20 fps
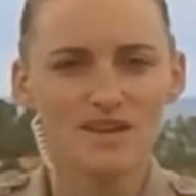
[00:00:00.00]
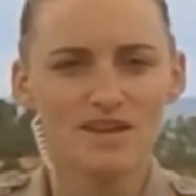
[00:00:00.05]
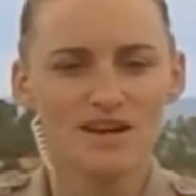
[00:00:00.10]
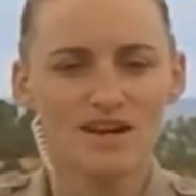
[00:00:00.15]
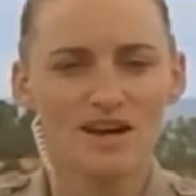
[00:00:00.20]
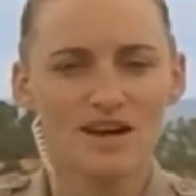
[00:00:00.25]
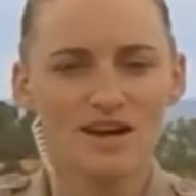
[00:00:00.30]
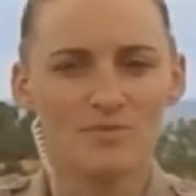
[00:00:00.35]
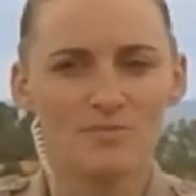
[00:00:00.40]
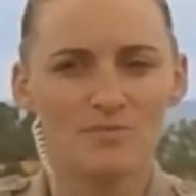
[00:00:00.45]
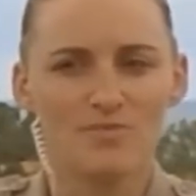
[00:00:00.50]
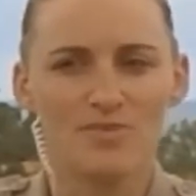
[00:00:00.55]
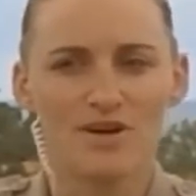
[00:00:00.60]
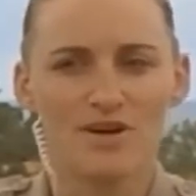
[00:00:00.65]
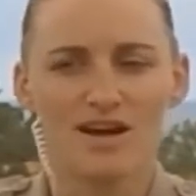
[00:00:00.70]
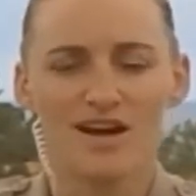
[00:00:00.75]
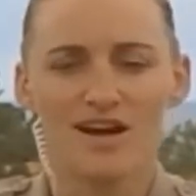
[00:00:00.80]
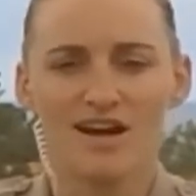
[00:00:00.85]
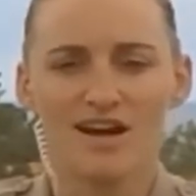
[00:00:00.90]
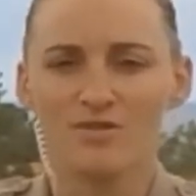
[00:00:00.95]

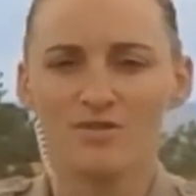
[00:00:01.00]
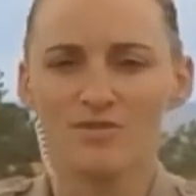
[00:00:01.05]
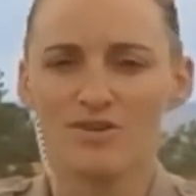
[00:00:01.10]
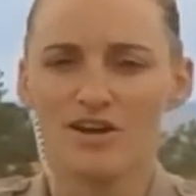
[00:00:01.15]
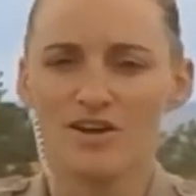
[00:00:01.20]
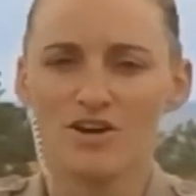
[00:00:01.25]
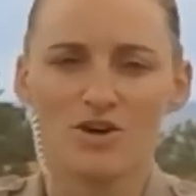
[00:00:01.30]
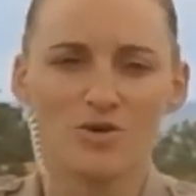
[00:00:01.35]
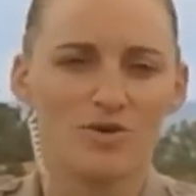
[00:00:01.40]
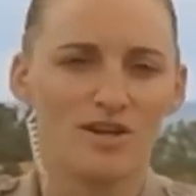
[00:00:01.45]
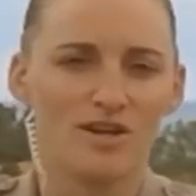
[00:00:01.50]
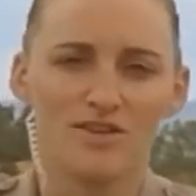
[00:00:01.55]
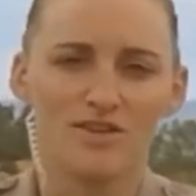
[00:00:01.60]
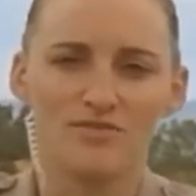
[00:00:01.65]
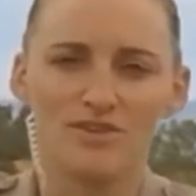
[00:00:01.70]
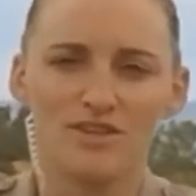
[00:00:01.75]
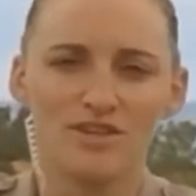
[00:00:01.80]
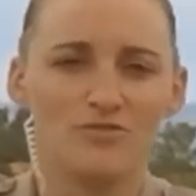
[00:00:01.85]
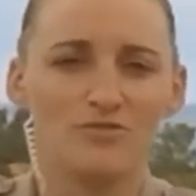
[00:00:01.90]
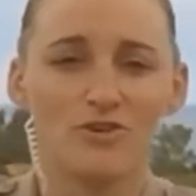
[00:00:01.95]
But I don't want to give
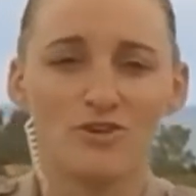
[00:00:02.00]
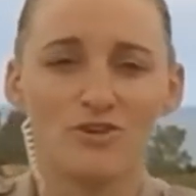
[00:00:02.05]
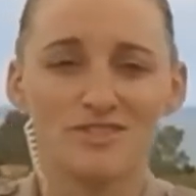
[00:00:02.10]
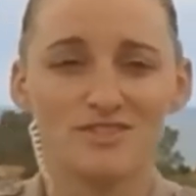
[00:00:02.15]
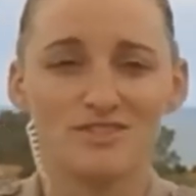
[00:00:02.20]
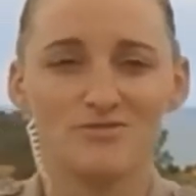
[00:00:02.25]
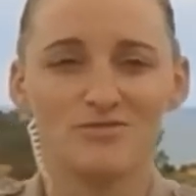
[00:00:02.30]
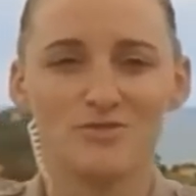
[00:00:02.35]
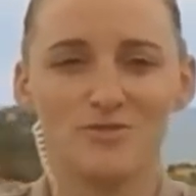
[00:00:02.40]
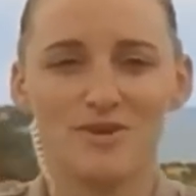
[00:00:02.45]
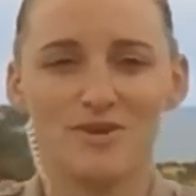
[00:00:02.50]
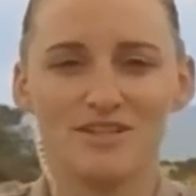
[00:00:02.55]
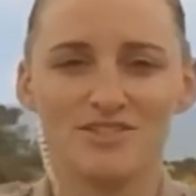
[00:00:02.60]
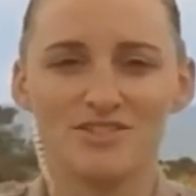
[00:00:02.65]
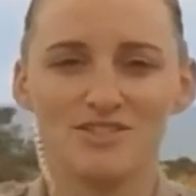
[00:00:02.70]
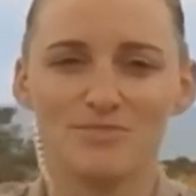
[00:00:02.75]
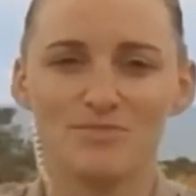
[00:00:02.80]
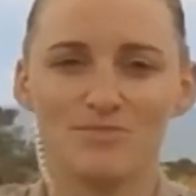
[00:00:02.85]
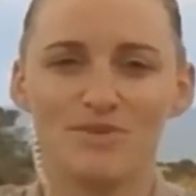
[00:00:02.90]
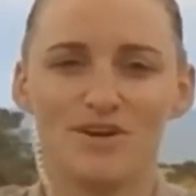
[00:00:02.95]
you any false
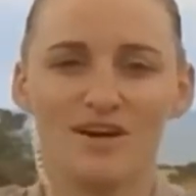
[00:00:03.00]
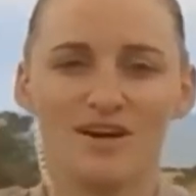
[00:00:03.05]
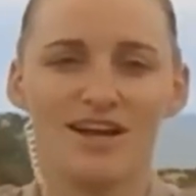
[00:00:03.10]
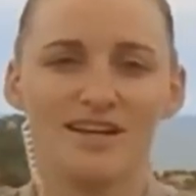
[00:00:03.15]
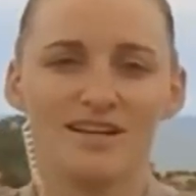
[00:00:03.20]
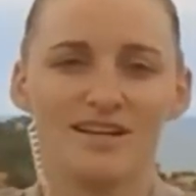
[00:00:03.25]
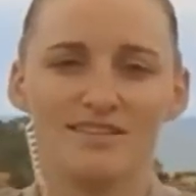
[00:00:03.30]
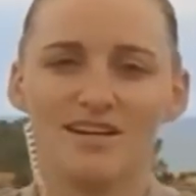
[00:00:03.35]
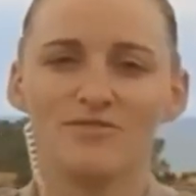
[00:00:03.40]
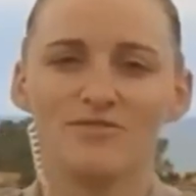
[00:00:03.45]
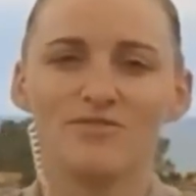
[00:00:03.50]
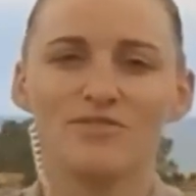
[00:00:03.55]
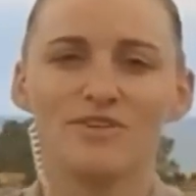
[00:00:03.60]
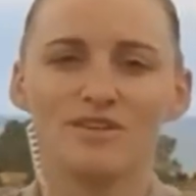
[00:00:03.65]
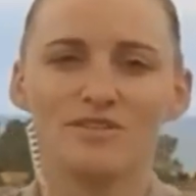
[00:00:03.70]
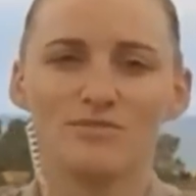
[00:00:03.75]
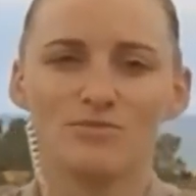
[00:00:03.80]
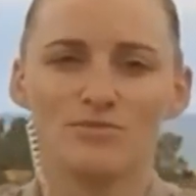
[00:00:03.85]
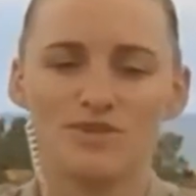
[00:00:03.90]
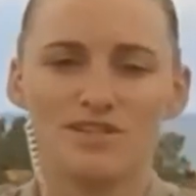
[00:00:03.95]
information, but I can
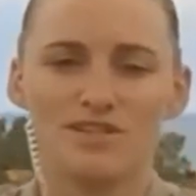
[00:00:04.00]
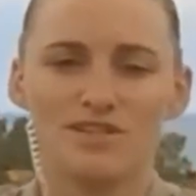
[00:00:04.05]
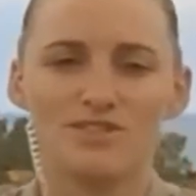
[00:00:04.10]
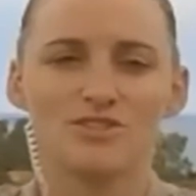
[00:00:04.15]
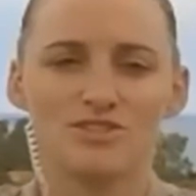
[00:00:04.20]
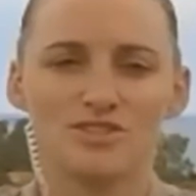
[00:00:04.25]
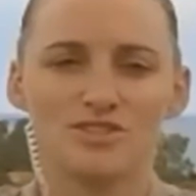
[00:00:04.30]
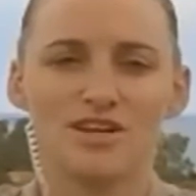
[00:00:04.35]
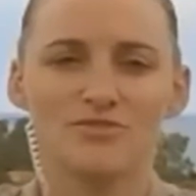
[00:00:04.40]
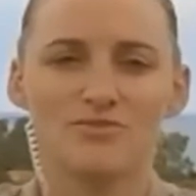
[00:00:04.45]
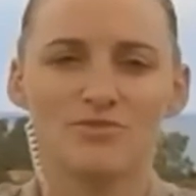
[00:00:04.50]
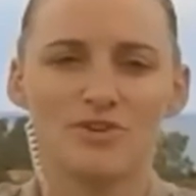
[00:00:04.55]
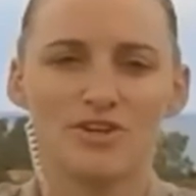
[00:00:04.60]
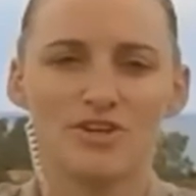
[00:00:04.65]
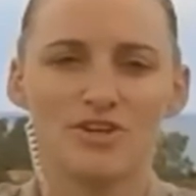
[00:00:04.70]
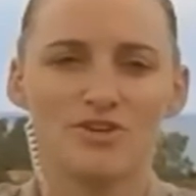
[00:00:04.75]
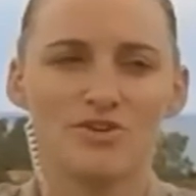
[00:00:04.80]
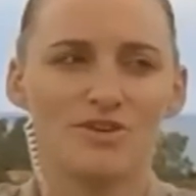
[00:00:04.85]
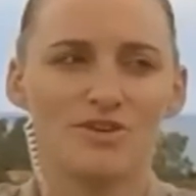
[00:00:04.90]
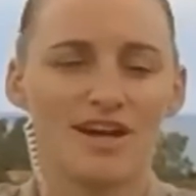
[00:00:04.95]
definitely research that for
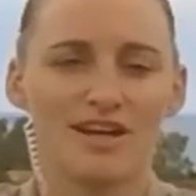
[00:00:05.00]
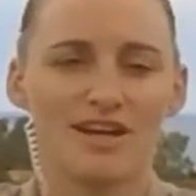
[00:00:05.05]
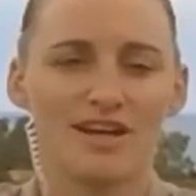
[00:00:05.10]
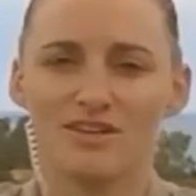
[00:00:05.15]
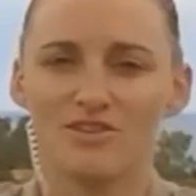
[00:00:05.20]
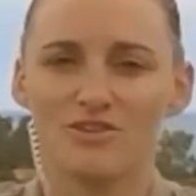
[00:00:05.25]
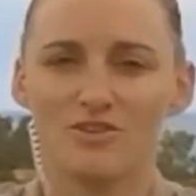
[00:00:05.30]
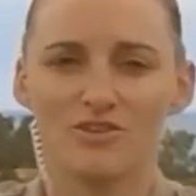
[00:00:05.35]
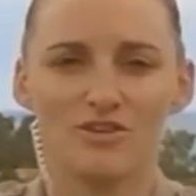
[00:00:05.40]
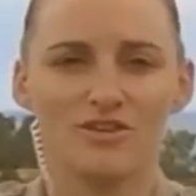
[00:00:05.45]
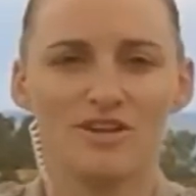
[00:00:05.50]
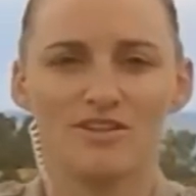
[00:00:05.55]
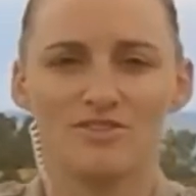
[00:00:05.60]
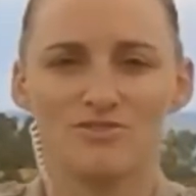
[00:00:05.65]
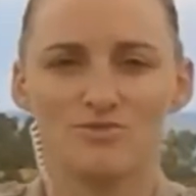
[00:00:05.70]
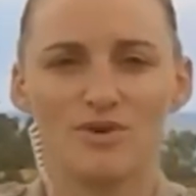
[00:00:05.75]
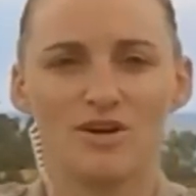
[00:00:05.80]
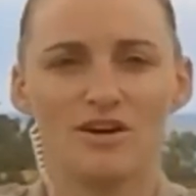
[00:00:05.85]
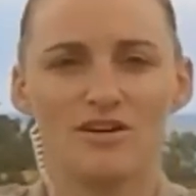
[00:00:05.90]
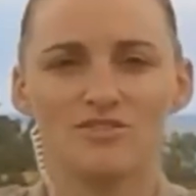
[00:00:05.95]
you, and I can learn as
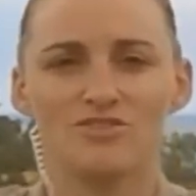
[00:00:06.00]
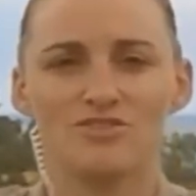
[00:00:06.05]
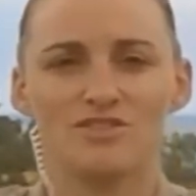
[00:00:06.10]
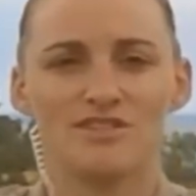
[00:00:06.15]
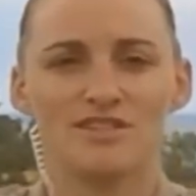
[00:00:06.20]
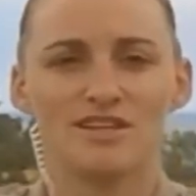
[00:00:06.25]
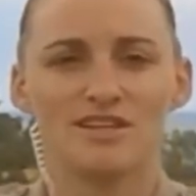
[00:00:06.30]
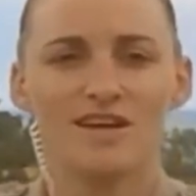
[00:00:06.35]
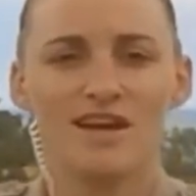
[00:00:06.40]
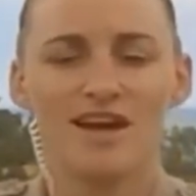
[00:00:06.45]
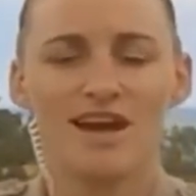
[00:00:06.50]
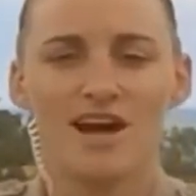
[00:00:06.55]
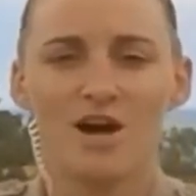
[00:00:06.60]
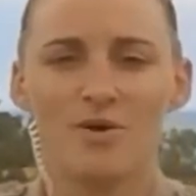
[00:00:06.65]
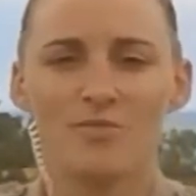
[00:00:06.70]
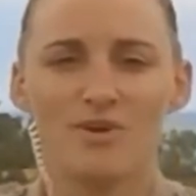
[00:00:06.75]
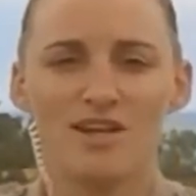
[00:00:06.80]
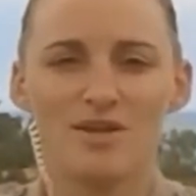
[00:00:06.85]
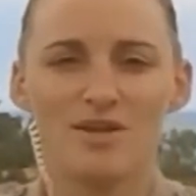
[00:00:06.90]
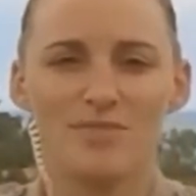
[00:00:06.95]
well just how
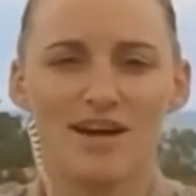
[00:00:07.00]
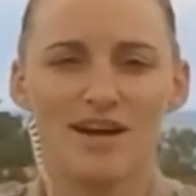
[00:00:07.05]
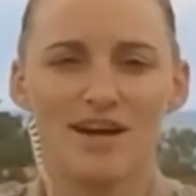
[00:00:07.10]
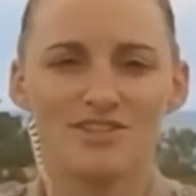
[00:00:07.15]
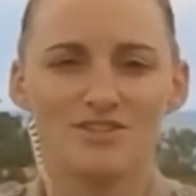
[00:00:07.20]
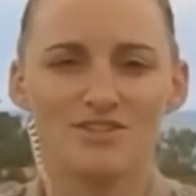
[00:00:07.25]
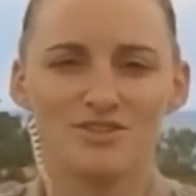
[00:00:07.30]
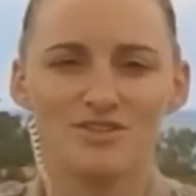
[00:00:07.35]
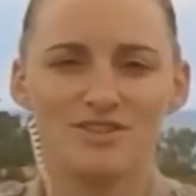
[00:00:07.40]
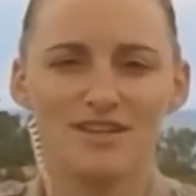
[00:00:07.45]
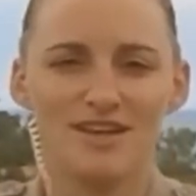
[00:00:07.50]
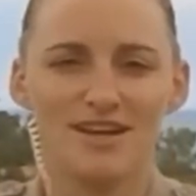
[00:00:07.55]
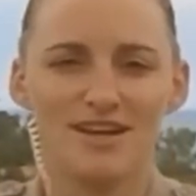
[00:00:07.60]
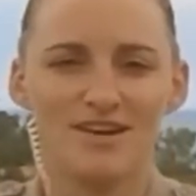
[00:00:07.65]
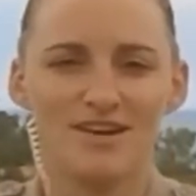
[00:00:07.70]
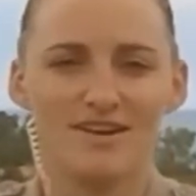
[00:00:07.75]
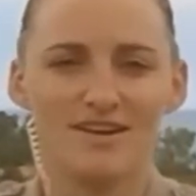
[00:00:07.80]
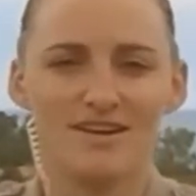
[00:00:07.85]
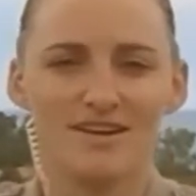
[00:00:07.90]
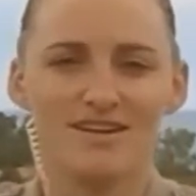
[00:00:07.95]
many bats are in the
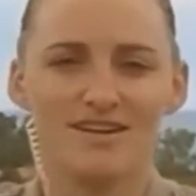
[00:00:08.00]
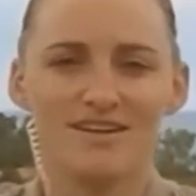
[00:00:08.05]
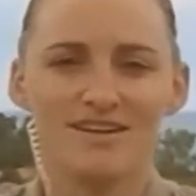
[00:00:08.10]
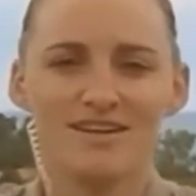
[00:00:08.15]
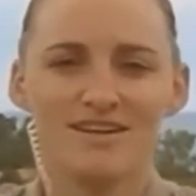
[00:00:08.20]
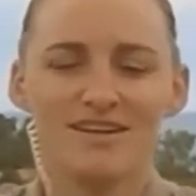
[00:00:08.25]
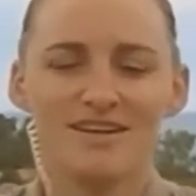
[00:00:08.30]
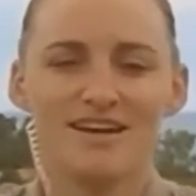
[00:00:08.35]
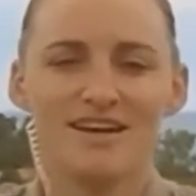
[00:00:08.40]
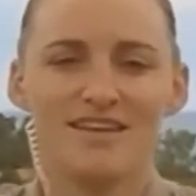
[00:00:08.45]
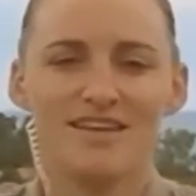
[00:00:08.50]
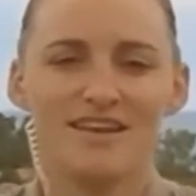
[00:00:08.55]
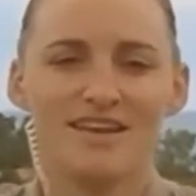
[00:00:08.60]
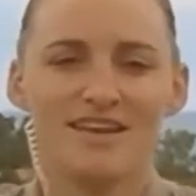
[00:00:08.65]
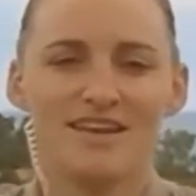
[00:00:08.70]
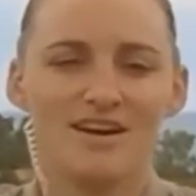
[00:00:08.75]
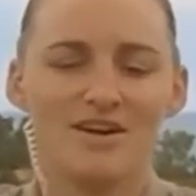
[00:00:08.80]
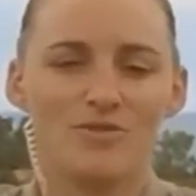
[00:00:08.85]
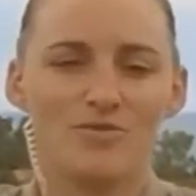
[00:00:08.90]
area, and then